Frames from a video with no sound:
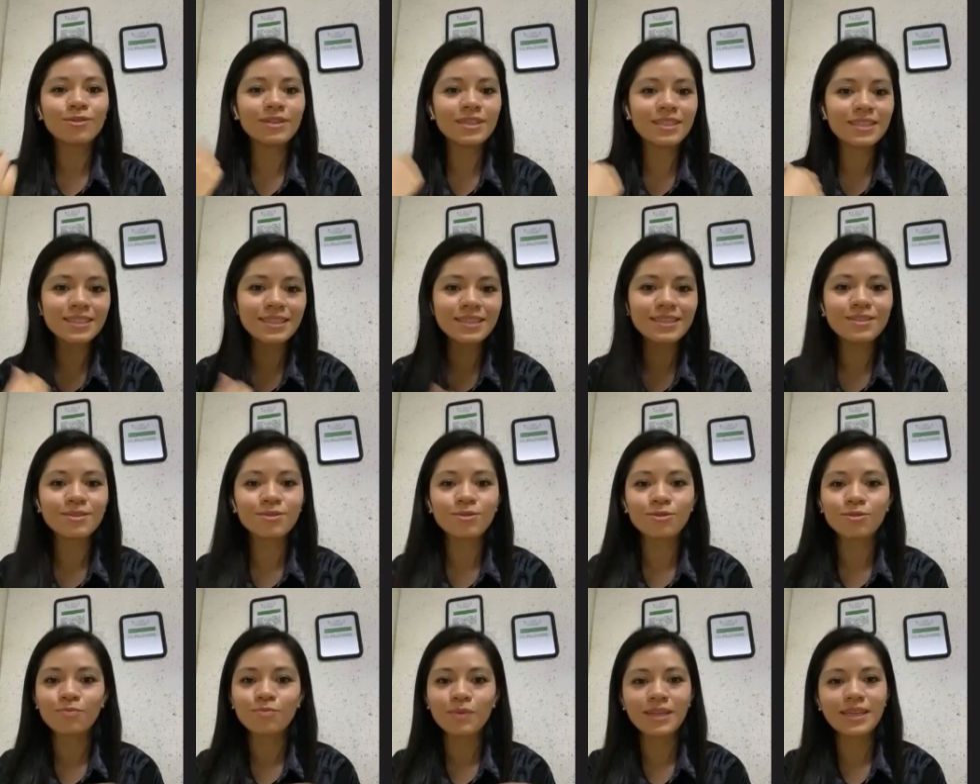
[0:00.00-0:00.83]
to yeah, listen okay.
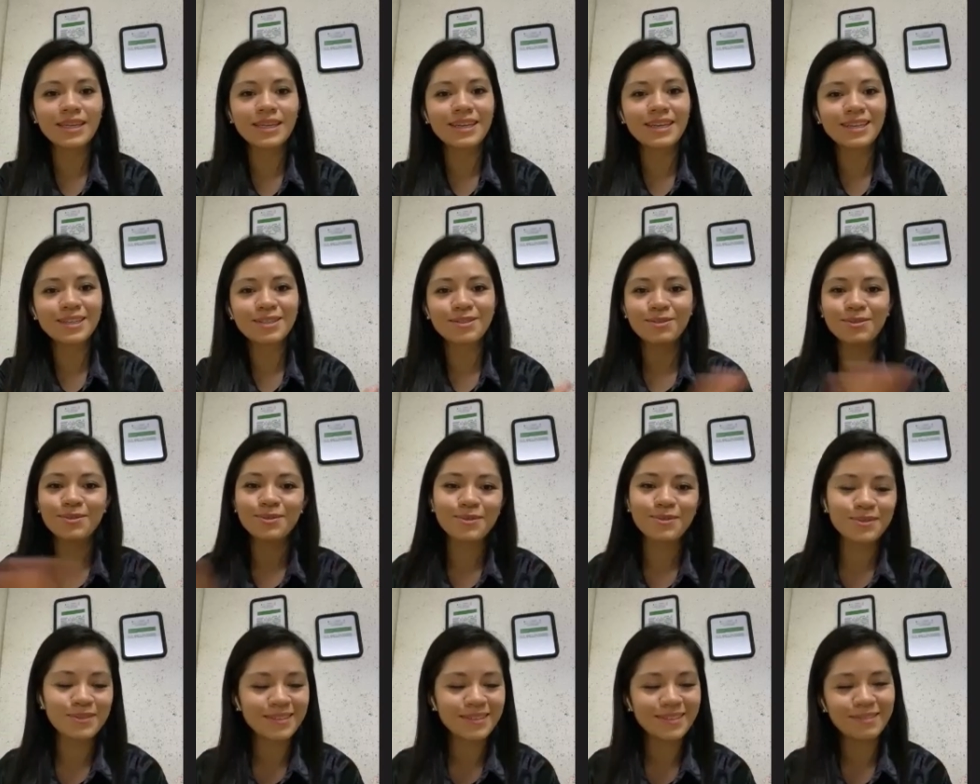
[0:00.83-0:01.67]
to speaking
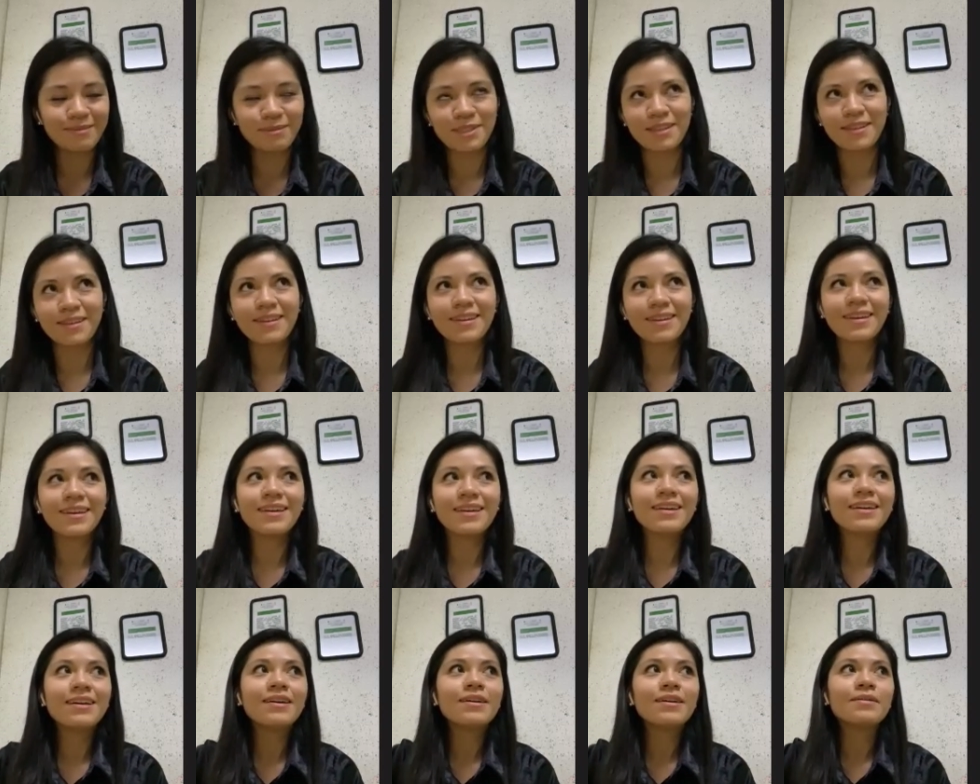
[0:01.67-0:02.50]
to everything
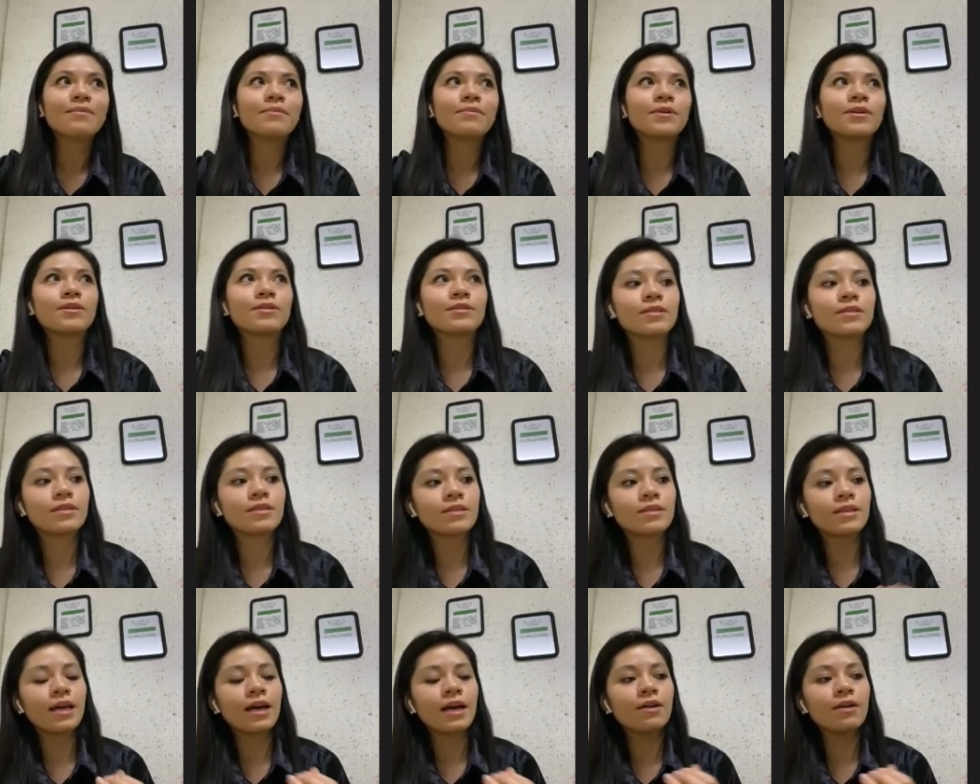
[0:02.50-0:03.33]
yeah. but
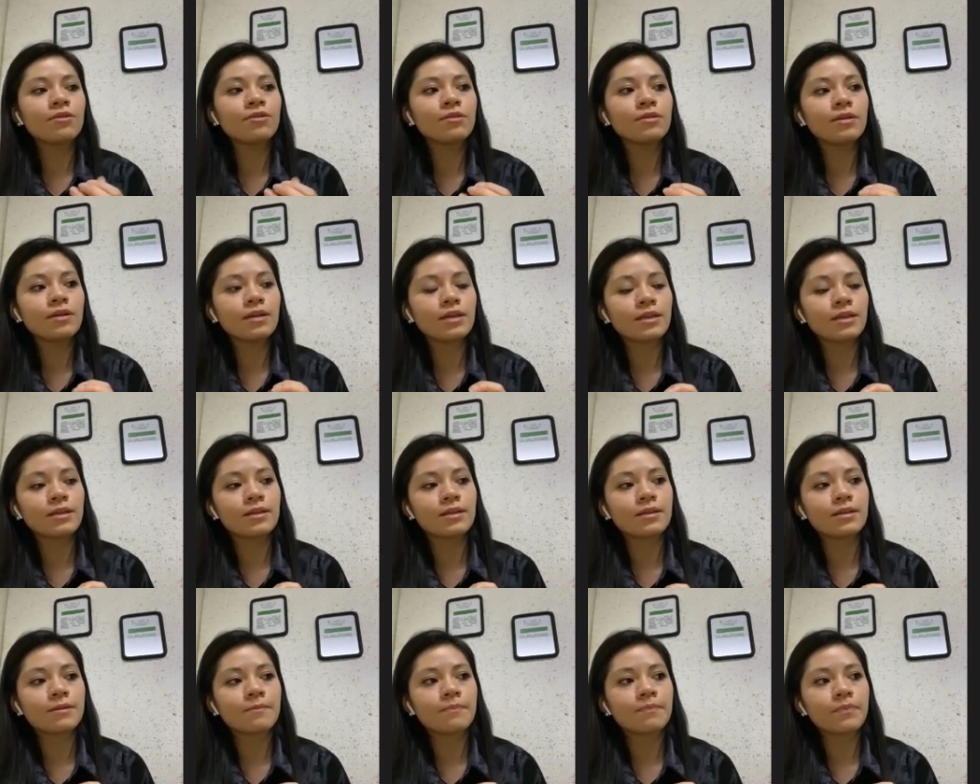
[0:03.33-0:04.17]
now
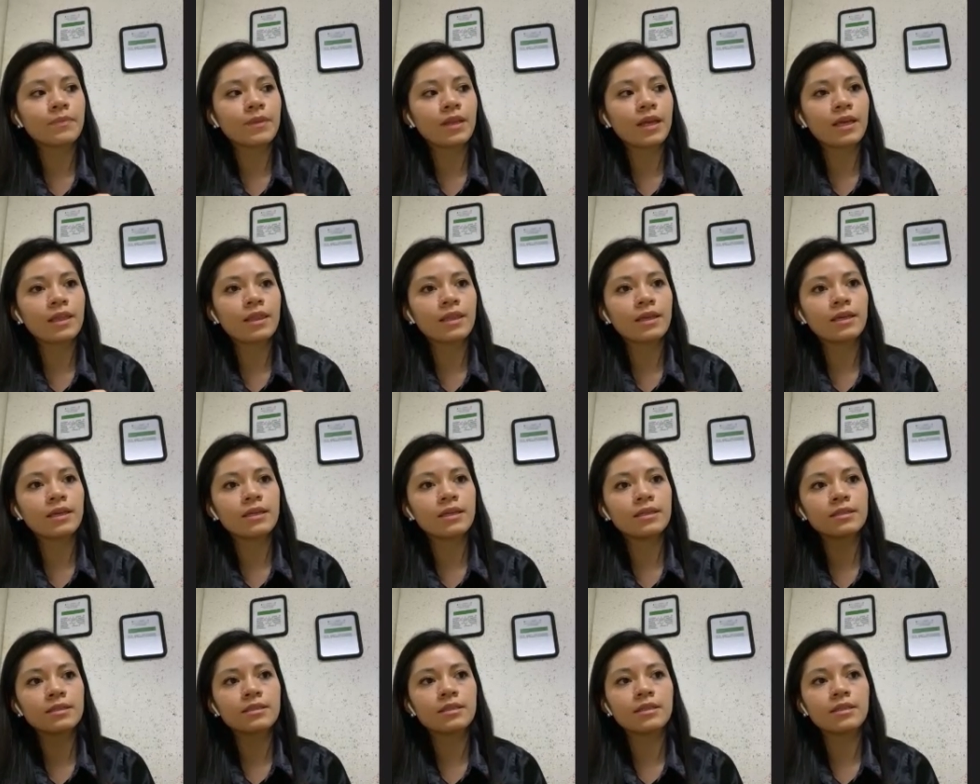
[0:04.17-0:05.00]
um, i think
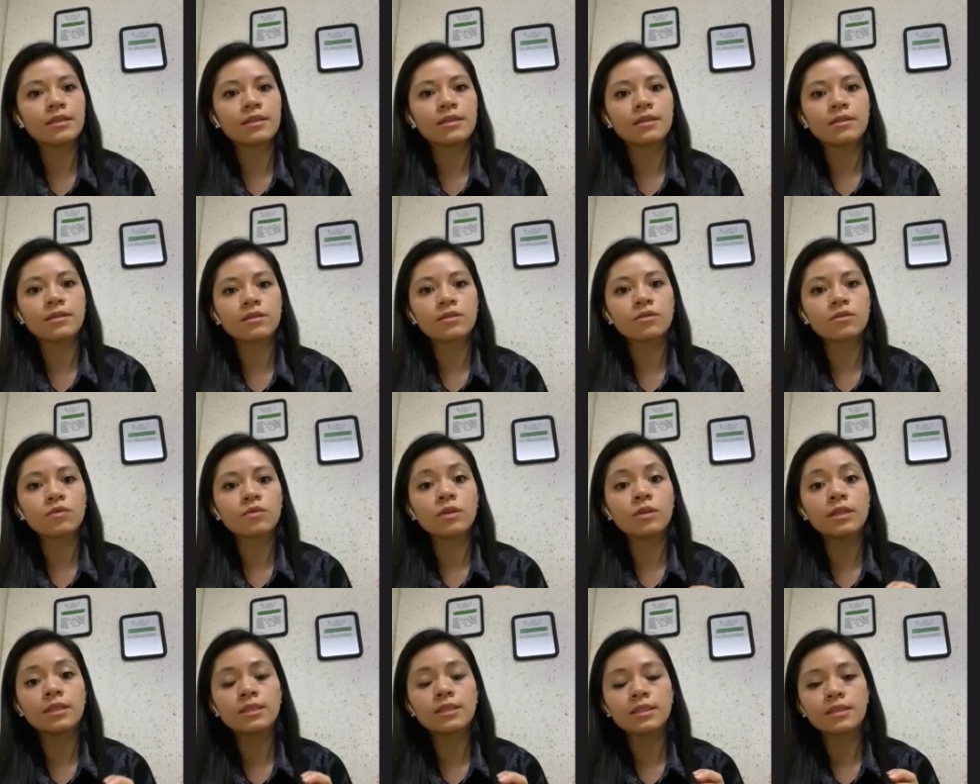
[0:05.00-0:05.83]
is uh, to
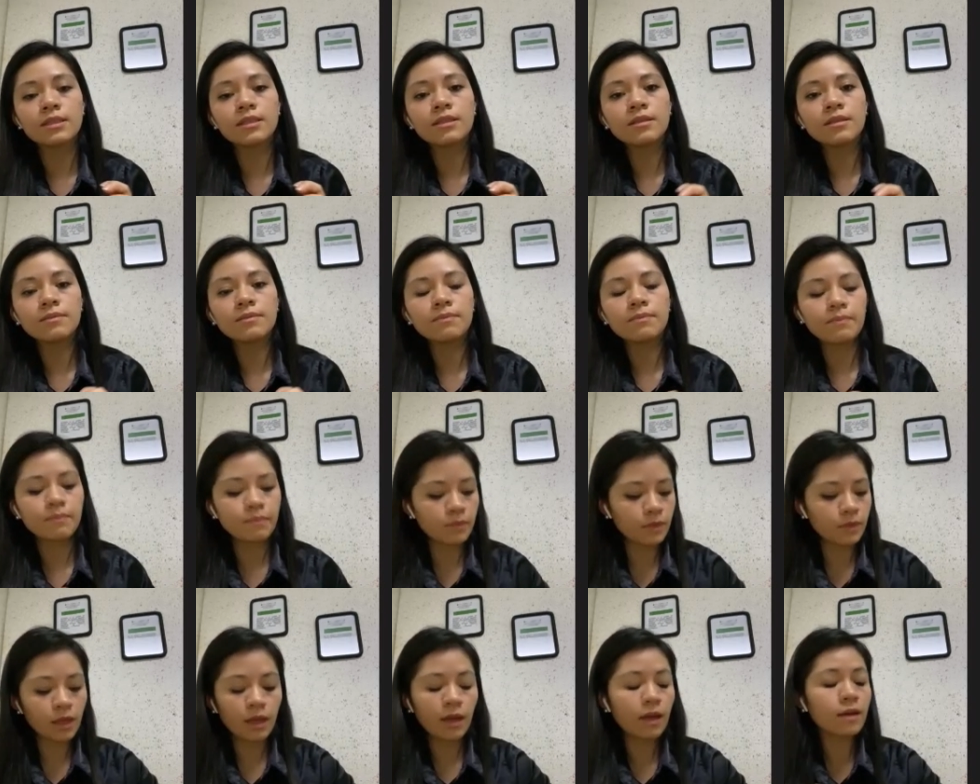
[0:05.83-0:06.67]
listen
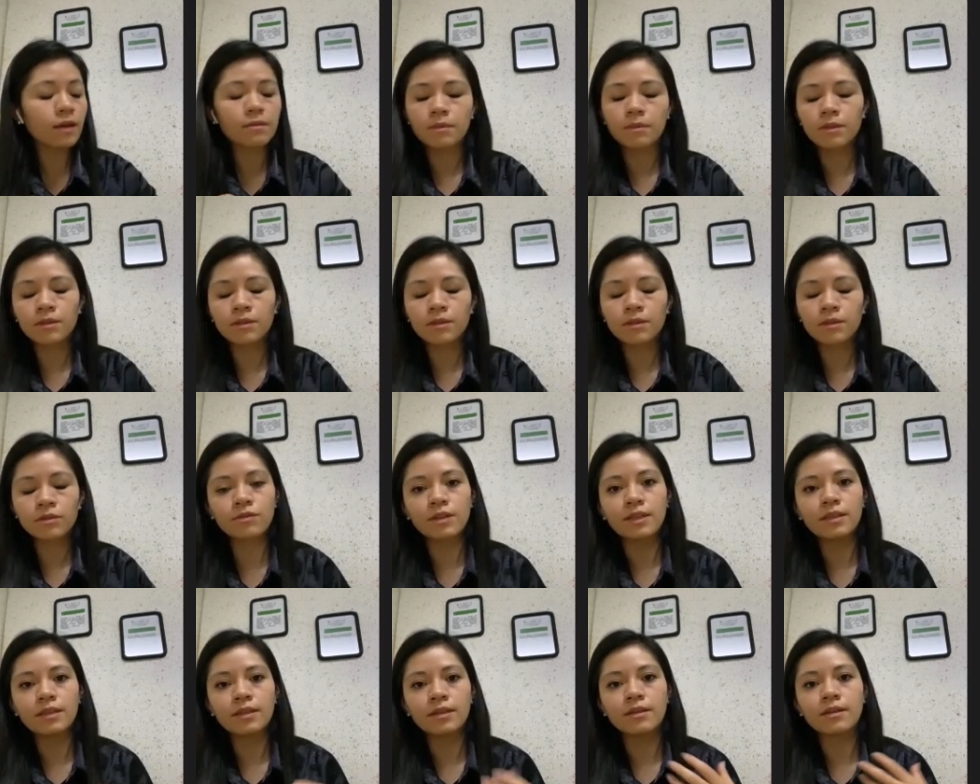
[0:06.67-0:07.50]
uh,
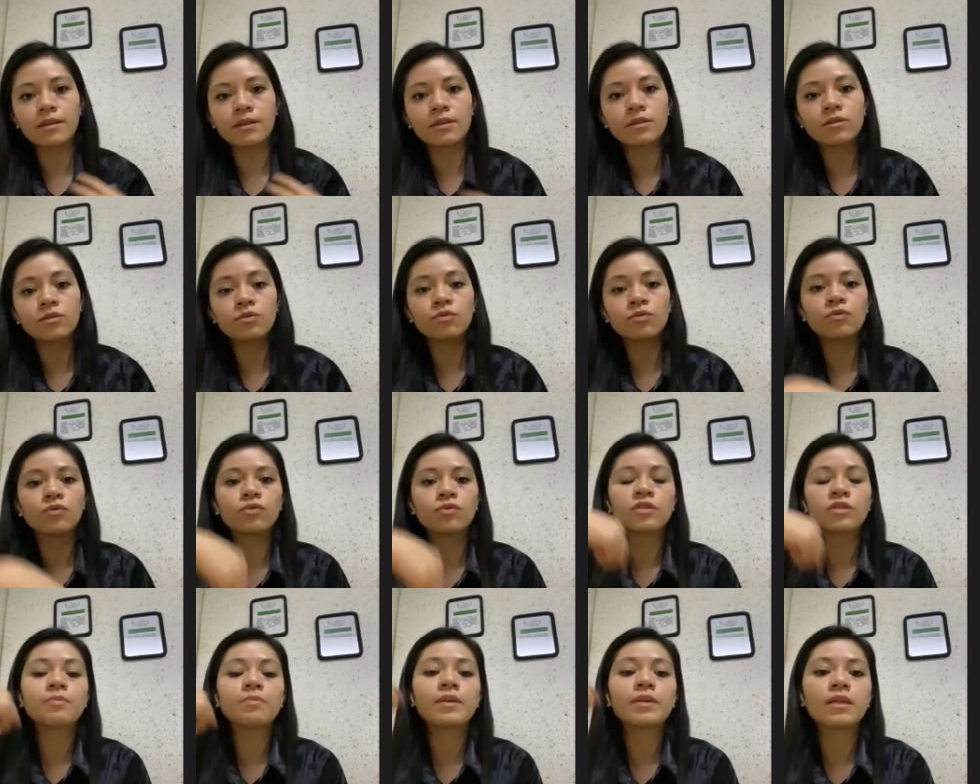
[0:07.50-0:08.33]
sorry the,
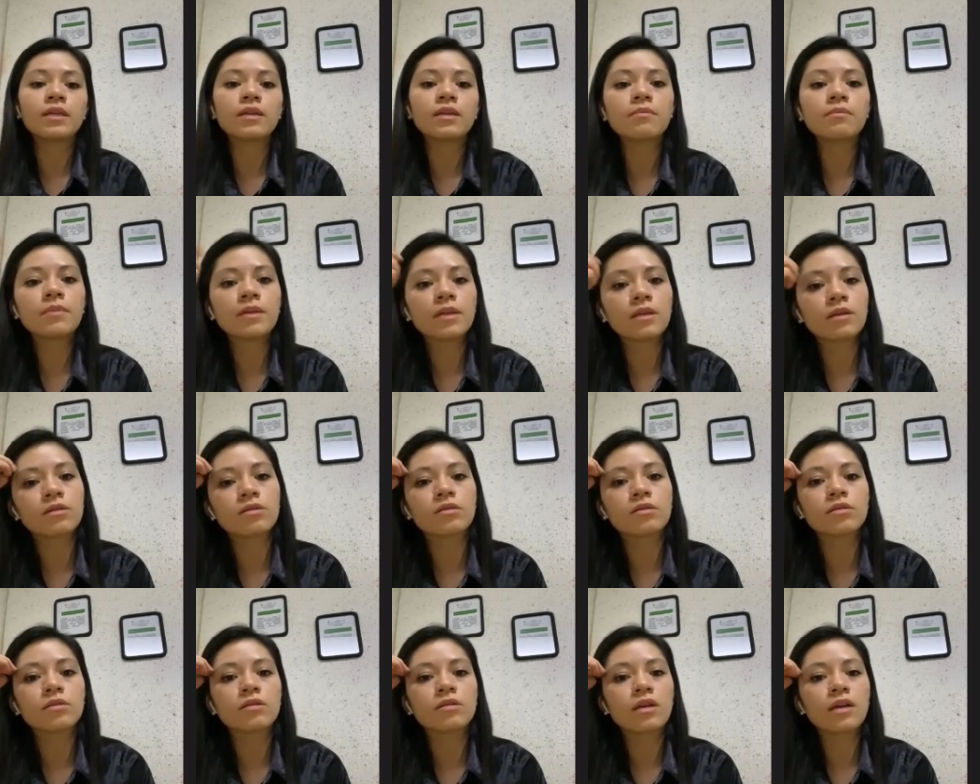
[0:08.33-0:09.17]
to speaking
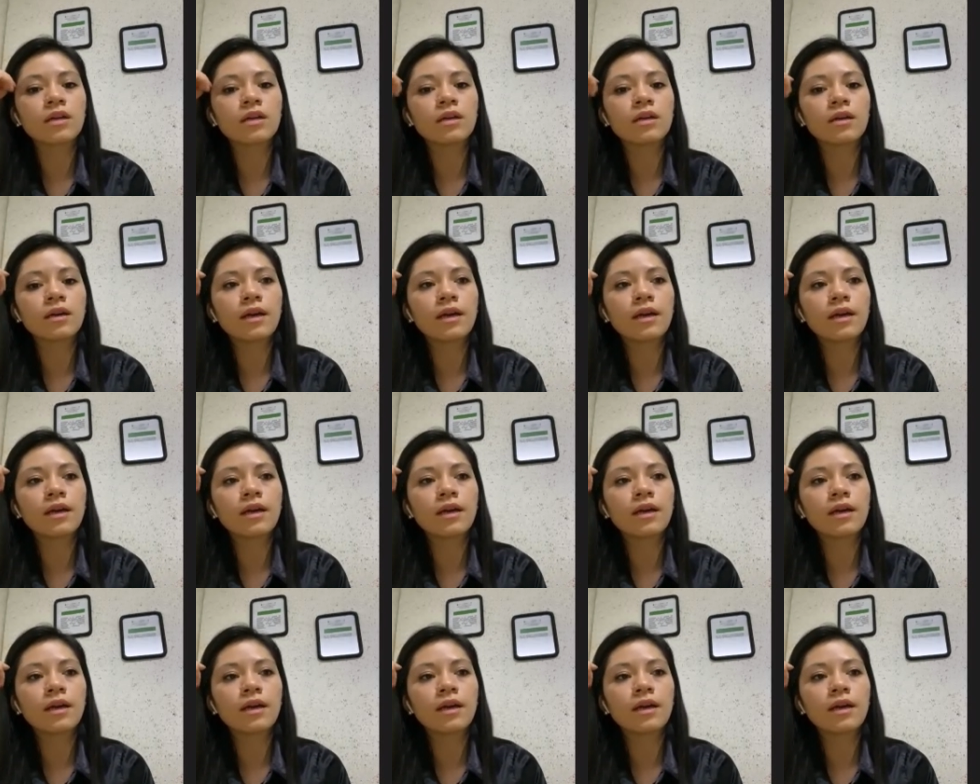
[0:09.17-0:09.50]
because uh,